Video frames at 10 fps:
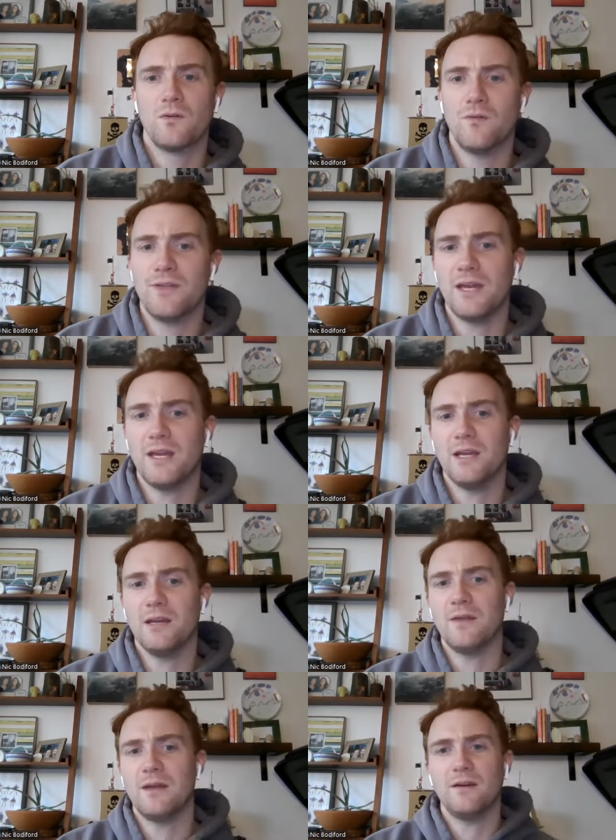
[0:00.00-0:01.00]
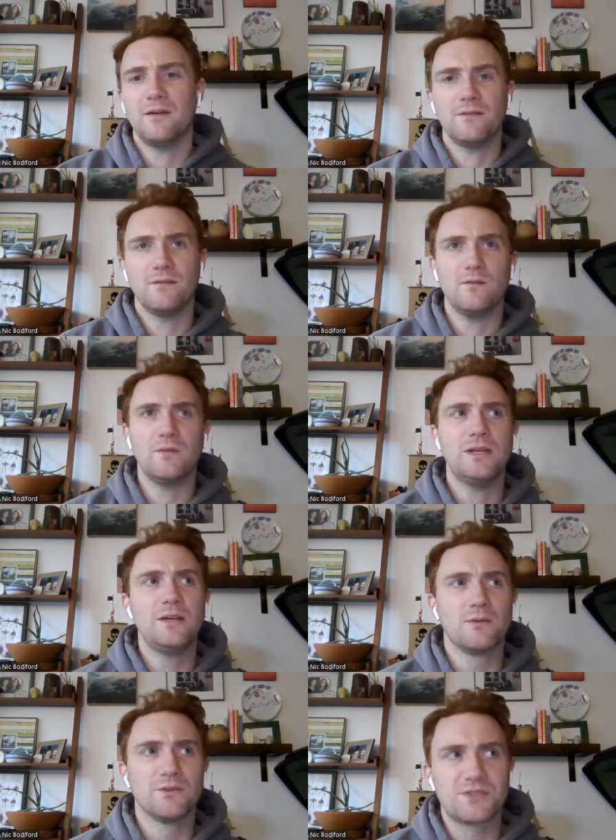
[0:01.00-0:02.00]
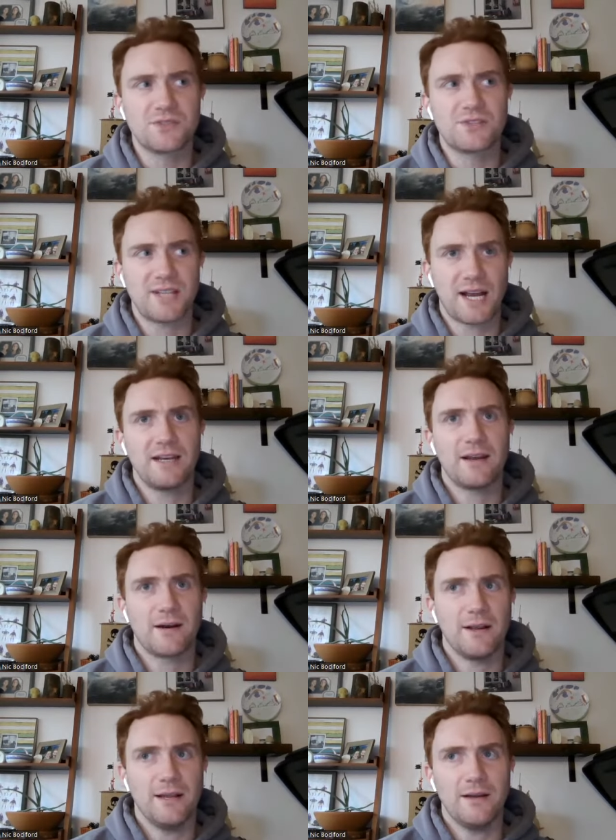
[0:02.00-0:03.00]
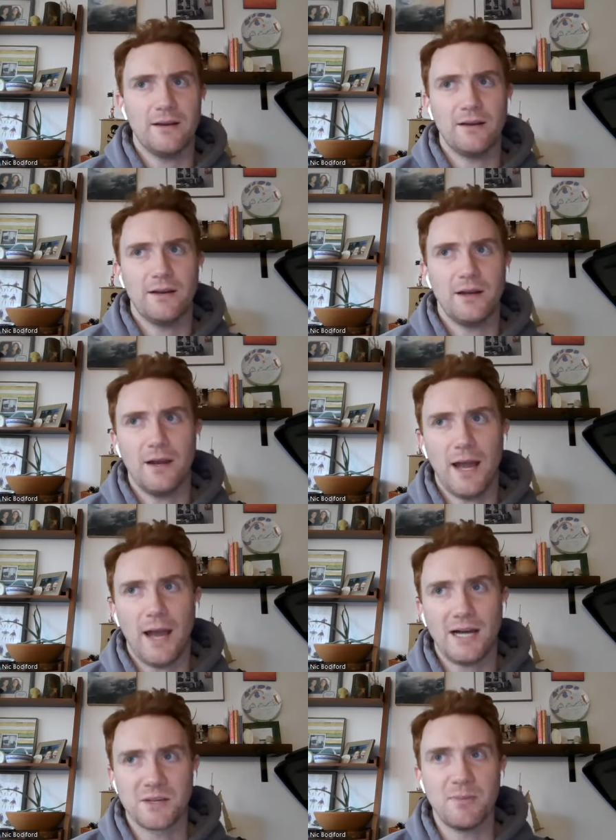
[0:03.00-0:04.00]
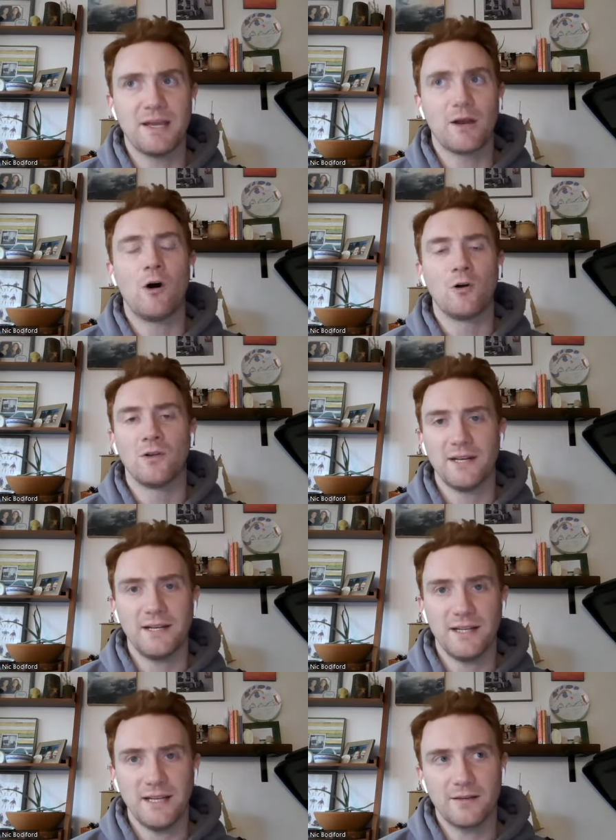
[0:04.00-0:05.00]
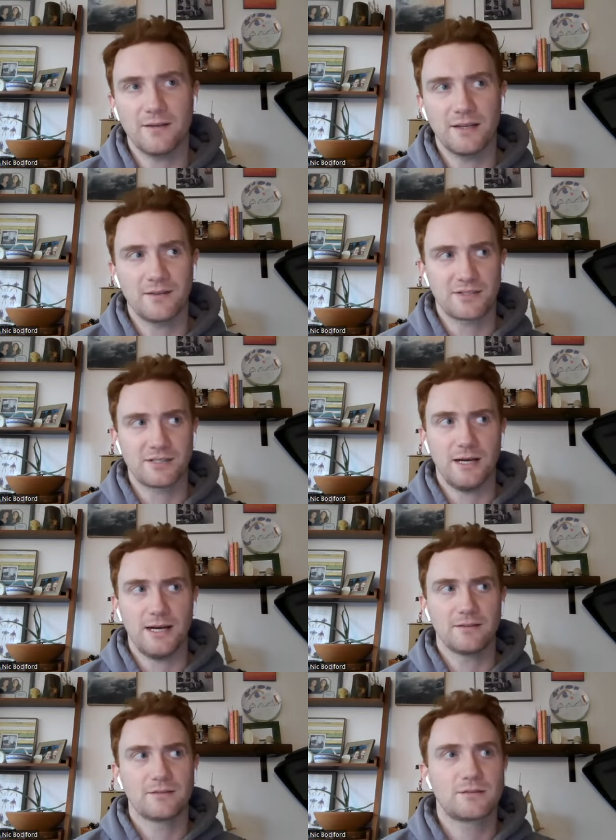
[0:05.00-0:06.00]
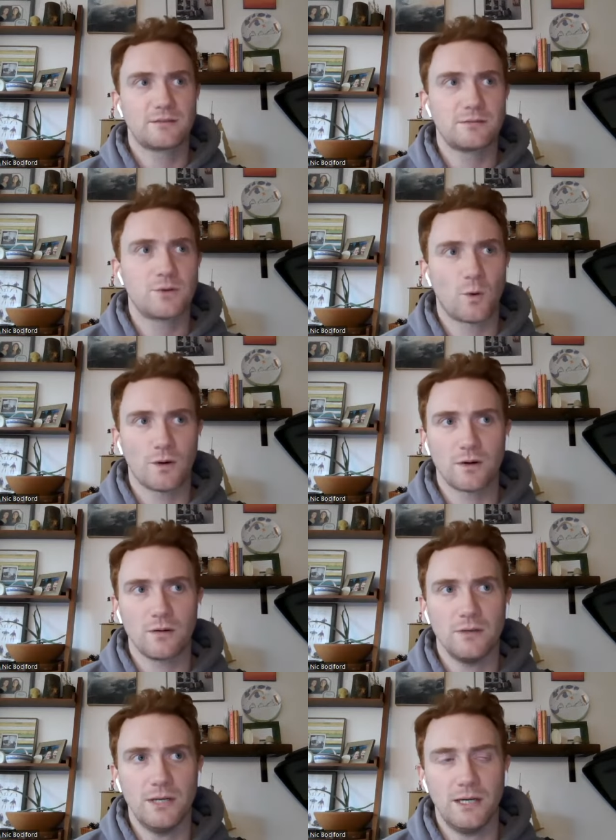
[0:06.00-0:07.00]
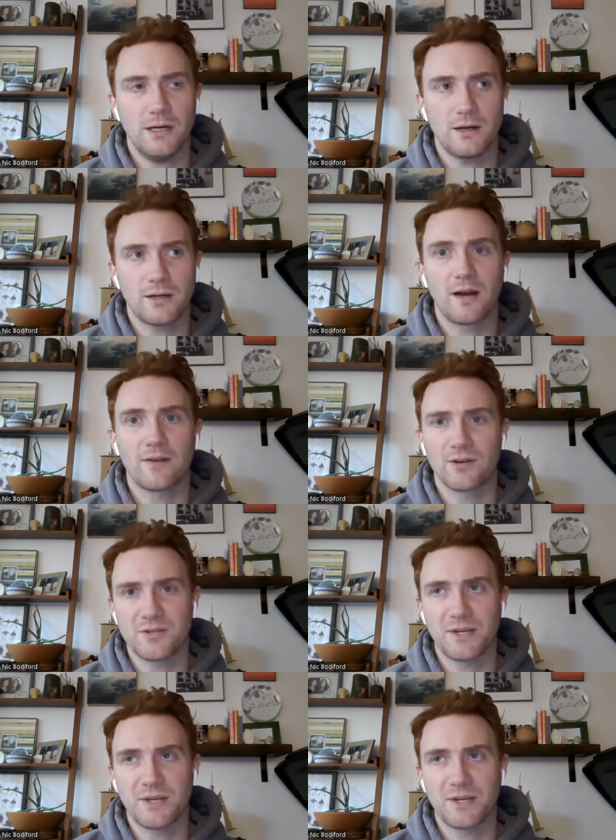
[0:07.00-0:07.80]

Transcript: the the Eagles secondary has a big hole in it in in their slot corner uh, coverage